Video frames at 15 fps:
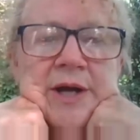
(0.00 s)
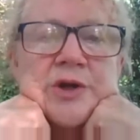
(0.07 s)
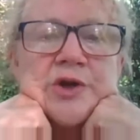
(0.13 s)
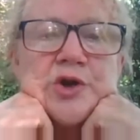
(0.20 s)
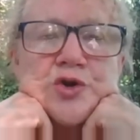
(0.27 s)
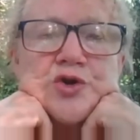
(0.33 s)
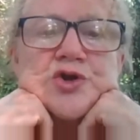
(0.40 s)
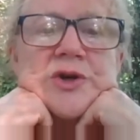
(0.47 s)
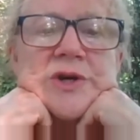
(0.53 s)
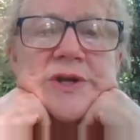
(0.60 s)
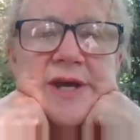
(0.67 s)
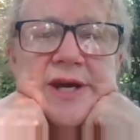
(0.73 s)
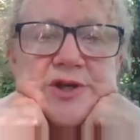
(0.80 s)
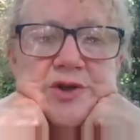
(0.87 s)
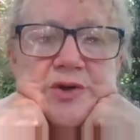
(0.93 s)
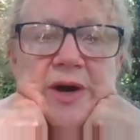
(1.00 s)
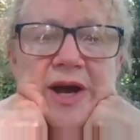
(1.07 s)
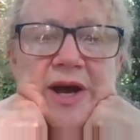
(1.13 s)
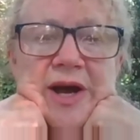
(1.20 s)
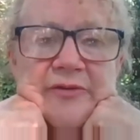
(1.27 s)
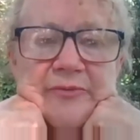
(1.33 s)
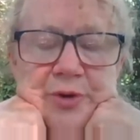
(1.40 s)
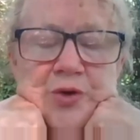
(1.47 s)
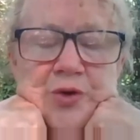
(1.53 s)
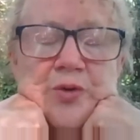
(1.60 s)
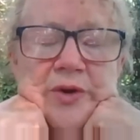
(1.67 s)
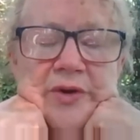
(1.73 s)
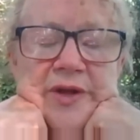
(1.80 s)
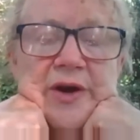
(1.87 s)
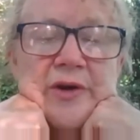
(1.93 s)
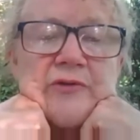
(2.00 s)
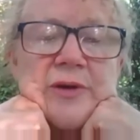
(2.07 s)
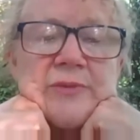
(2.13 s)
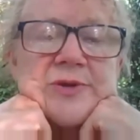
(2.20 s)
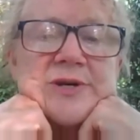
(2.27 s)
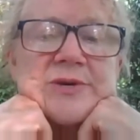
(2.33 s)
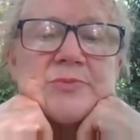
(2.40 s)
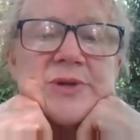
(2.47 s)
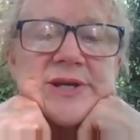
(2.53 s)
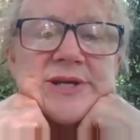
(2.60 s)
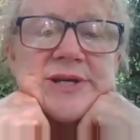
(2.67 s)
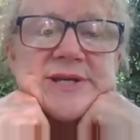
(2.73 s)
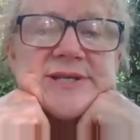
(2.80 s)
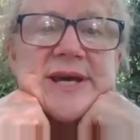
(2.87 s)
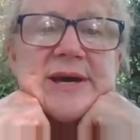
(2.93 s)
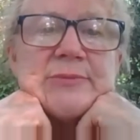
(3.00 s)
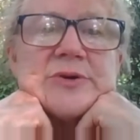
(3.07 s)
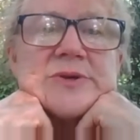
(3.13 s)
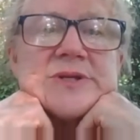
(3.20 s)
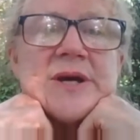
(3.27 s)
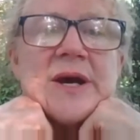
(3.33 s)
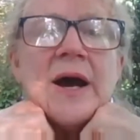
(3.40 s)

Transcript: Usually they do have manure there from the police stables.